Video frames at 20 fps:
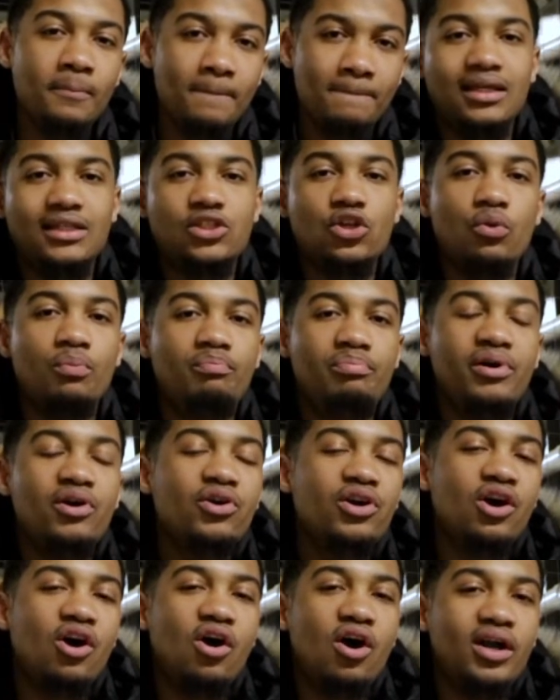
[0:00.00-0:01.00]
And so
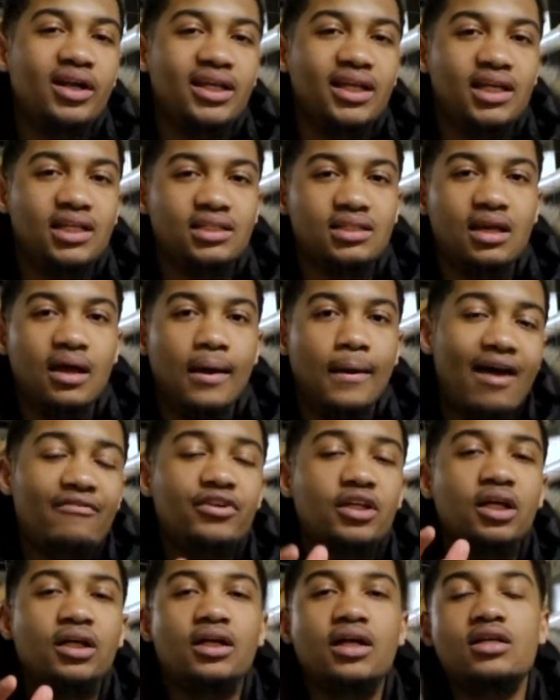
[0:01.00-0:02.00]
build an audience.
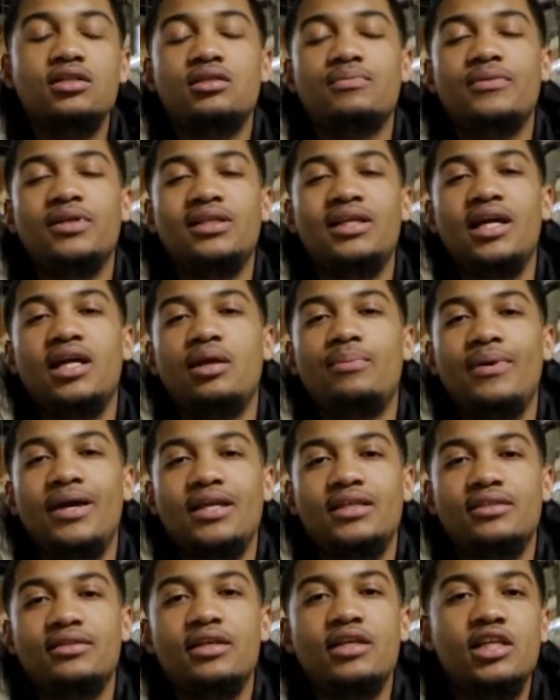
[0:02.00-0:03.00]
Having a customer
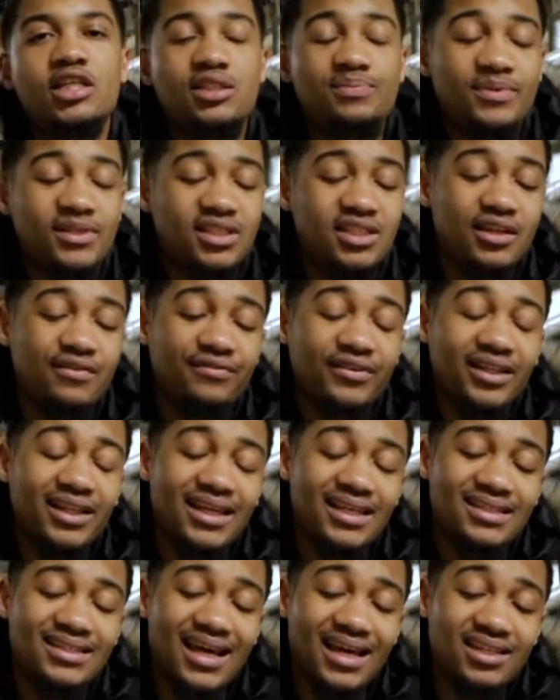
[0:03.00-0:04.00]
database, specifically
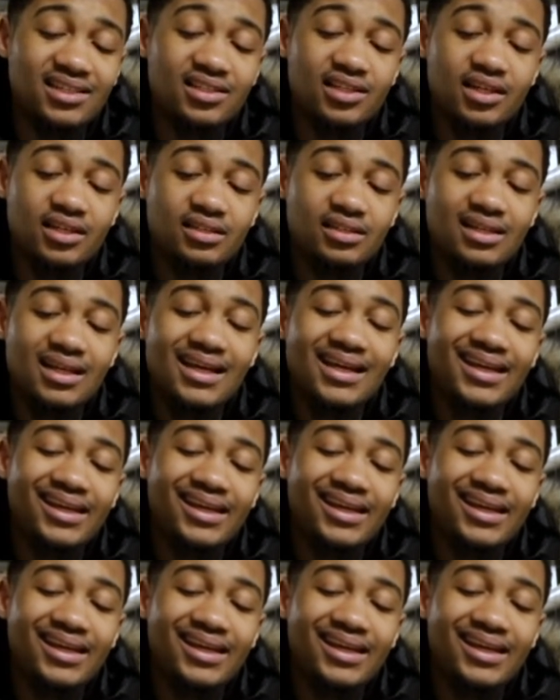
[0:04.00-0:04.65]
a text list,